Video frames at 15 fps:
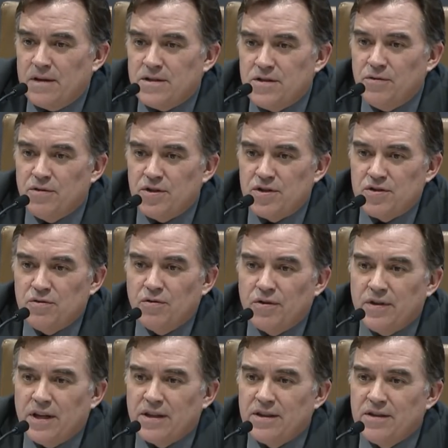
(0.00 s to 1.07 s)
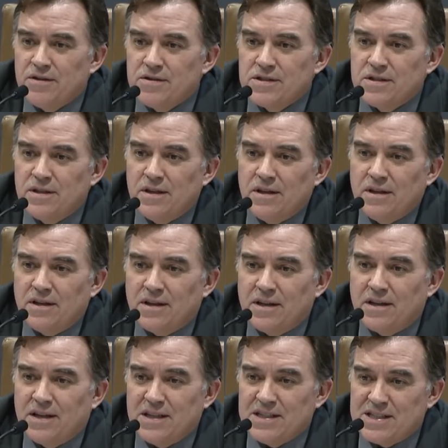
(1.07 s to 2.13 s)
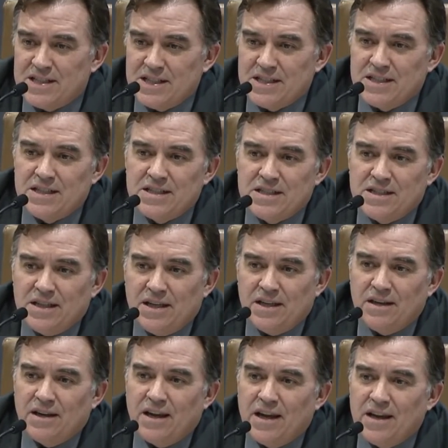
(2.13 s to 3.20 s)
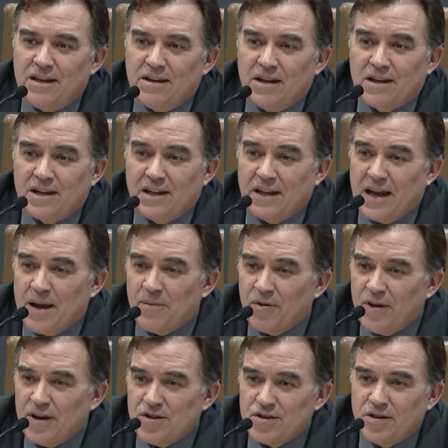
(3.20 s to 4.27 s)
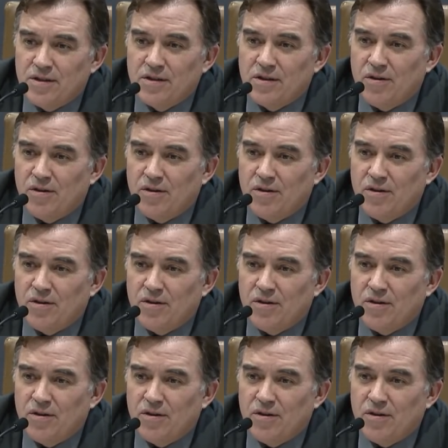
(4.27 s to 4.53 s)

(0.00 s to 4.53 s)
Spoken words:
to assure that there's consistency in collaboration,